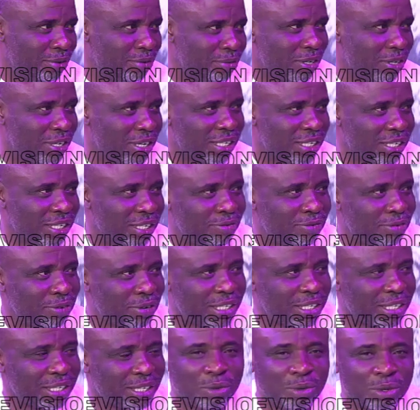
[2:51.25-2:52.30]
because that's the first
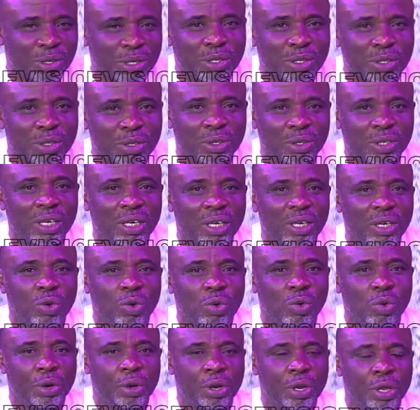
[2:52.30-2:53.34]
thing
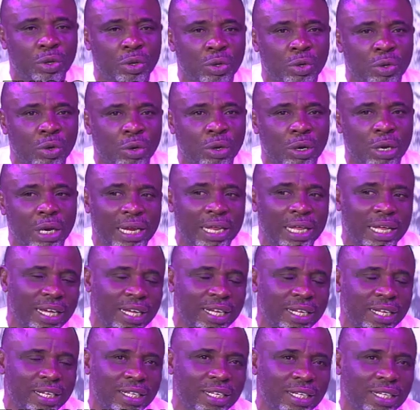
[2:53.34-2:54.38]
we need to know. And
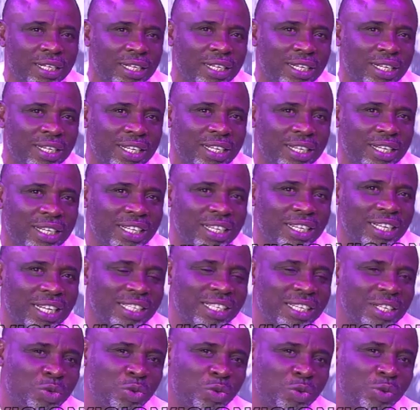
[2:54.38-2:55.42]
again, there's a
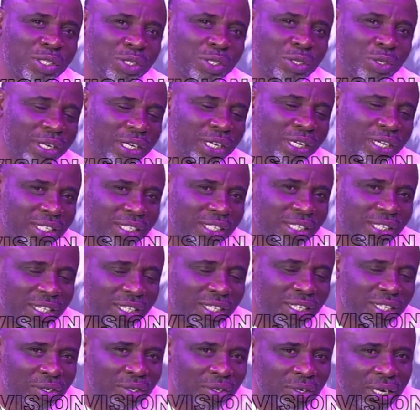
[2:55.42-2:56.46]
twist to it. You
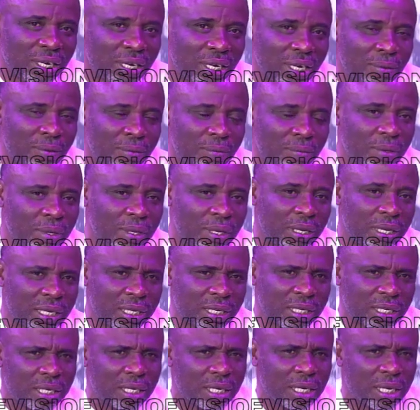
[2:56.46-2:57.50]
know, like
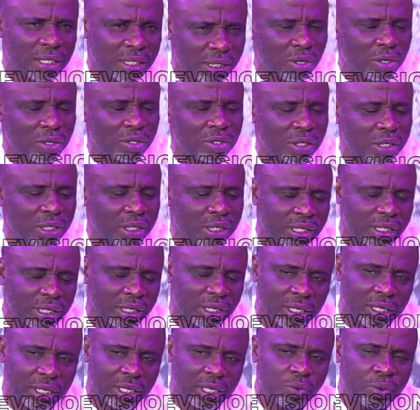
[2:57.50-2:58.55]
as they also did say,
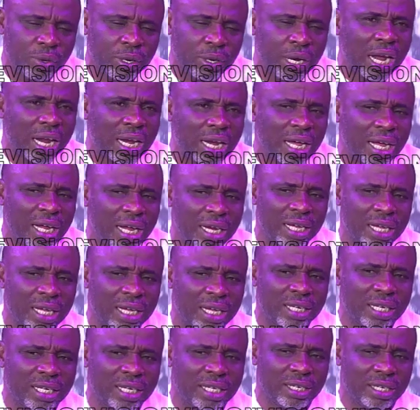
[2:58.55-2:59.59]
I like,
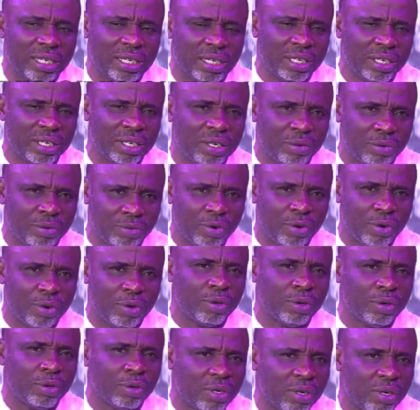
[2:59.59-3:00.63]
you know, for
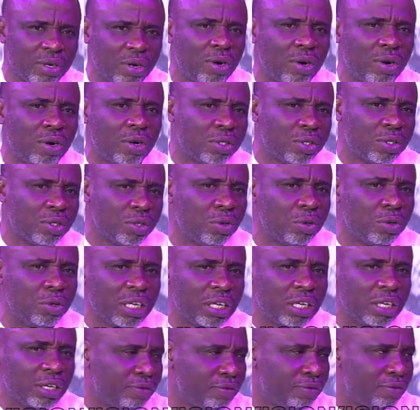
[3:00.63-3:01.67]
courts to
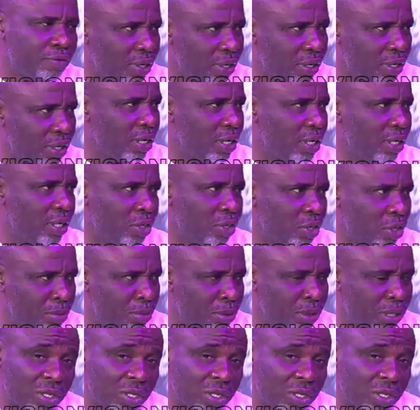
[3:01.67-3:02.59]
give judgment.